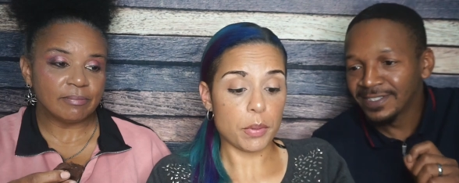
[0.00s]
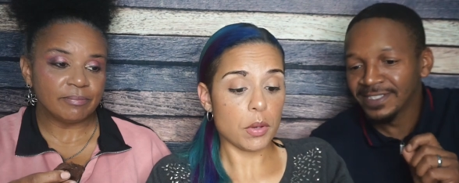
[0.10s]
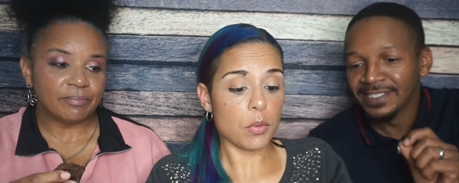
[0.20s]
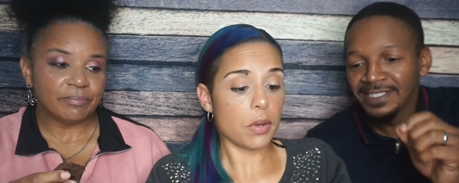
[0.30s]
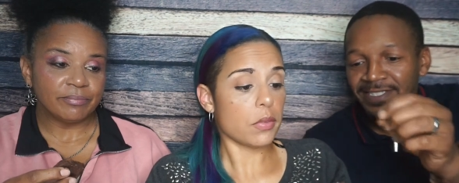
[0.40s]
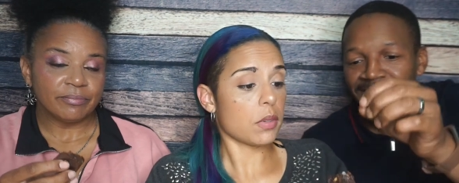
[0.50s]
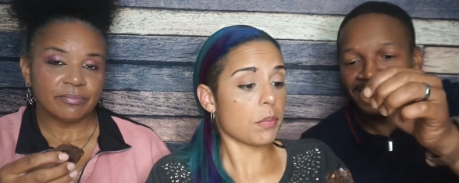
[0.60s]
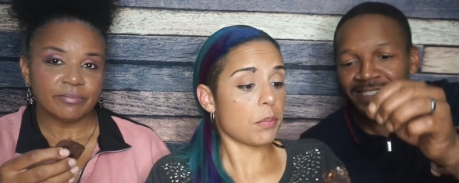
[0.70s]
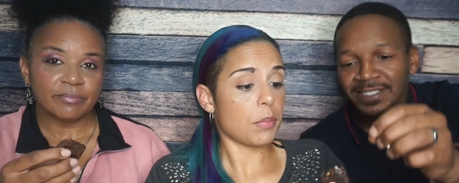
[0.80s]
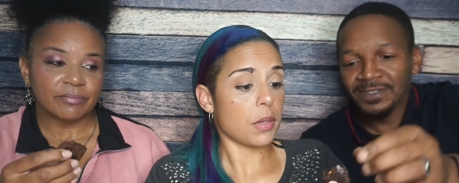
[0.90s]
Speaker 1: pick
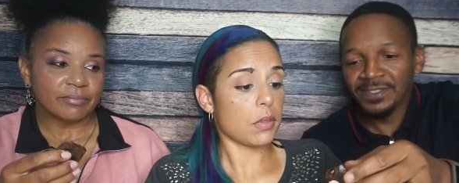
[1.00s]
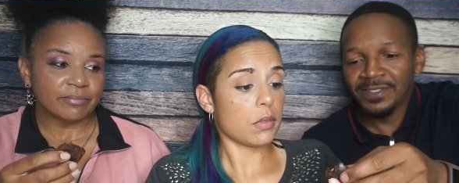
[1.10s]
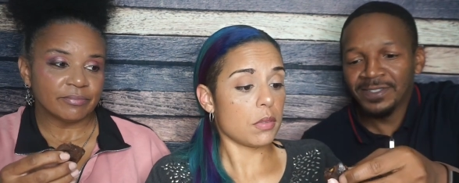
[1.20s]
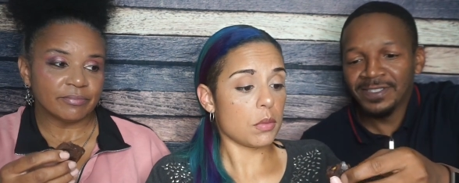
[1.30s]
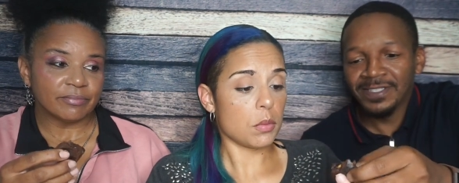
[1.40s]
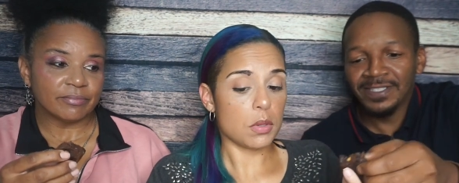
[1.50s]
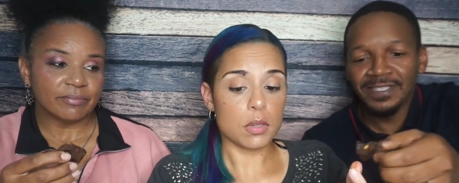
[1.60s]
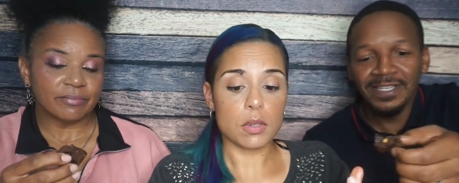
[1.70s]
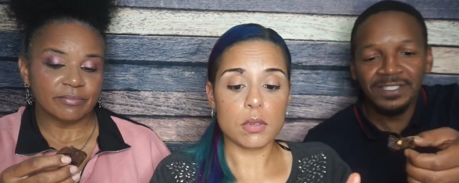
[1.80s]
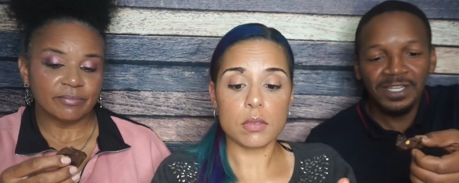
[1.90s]
whatever piece uh, you
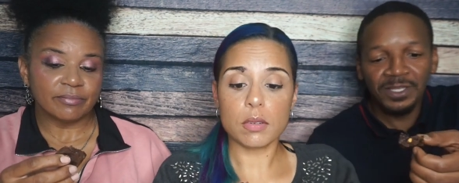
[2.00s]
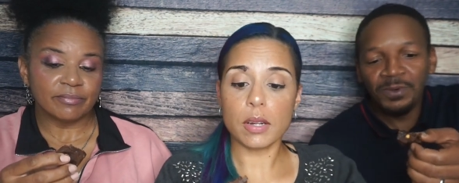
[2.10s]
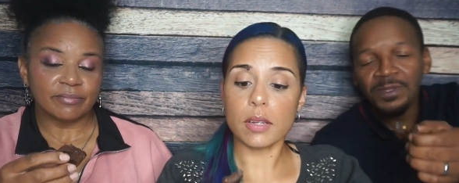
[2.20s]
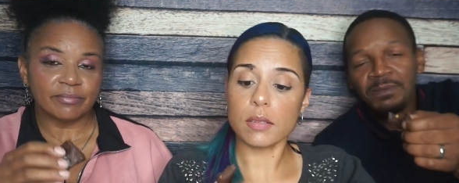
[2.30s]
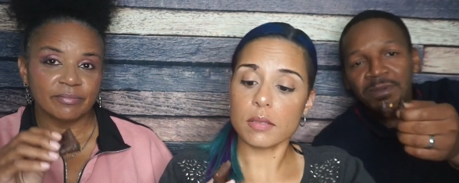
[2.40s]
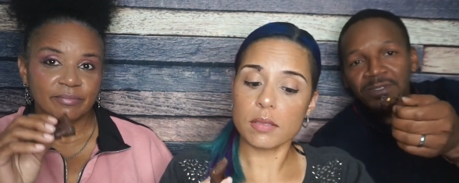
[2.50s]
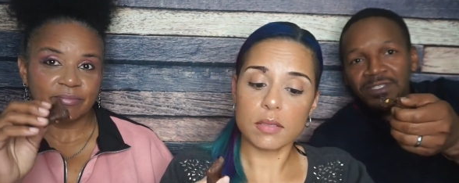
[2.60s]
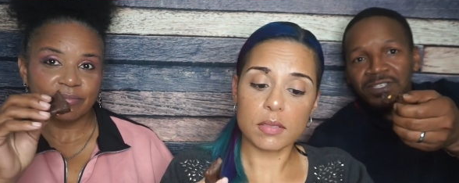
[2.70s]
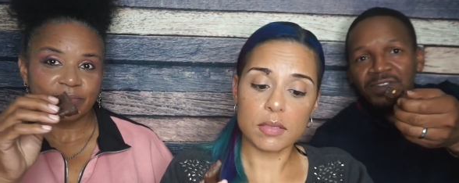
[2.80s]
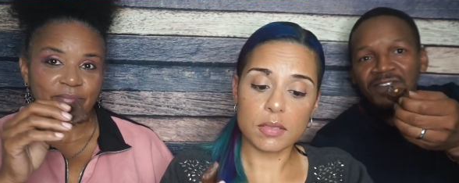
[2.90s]
want. All Check right. The one that
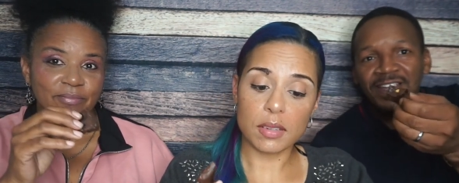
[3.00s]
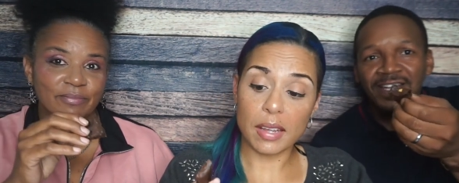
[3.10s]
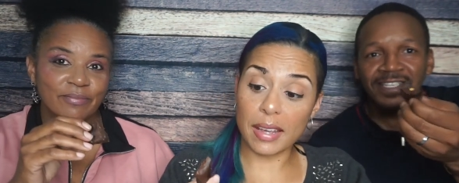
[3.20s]
Speaker 2: melted in your fingers.